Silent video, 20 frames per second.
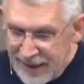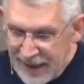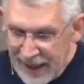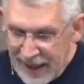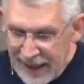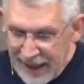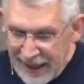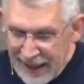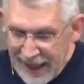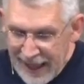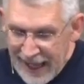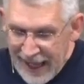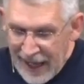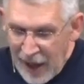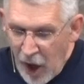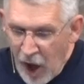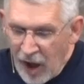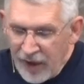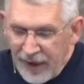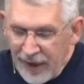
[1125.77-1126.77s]
uh, eh,
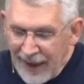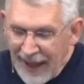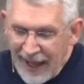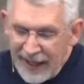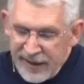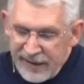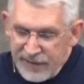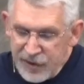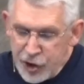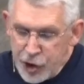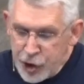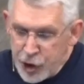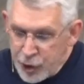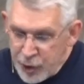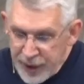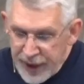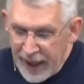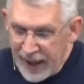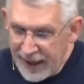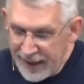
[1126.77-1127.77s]
all the land of
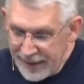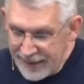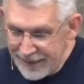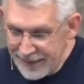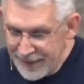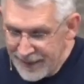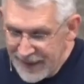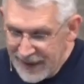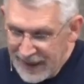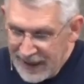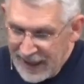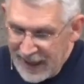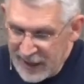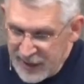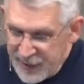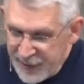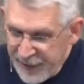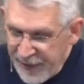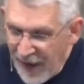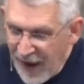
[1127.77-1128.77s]
Judah,
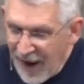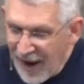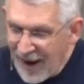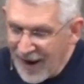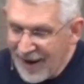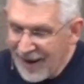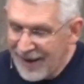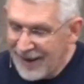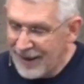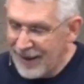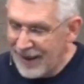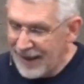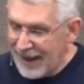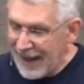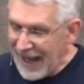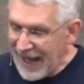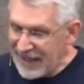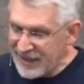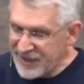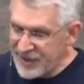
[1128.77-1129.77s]
as far
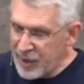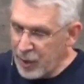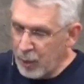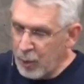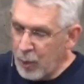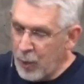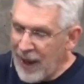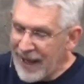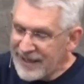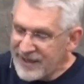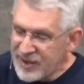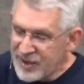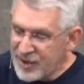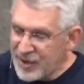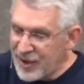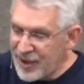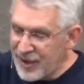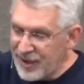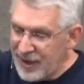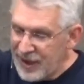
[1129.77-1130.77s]
as the
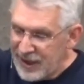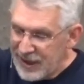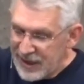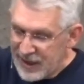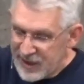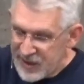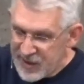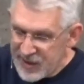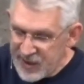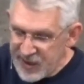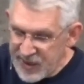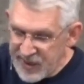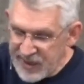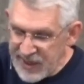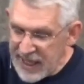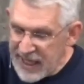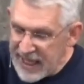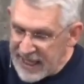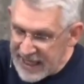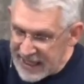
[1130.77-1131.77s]
western
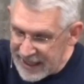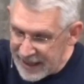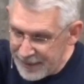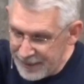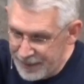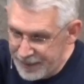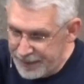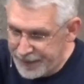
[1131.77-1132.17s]
sea,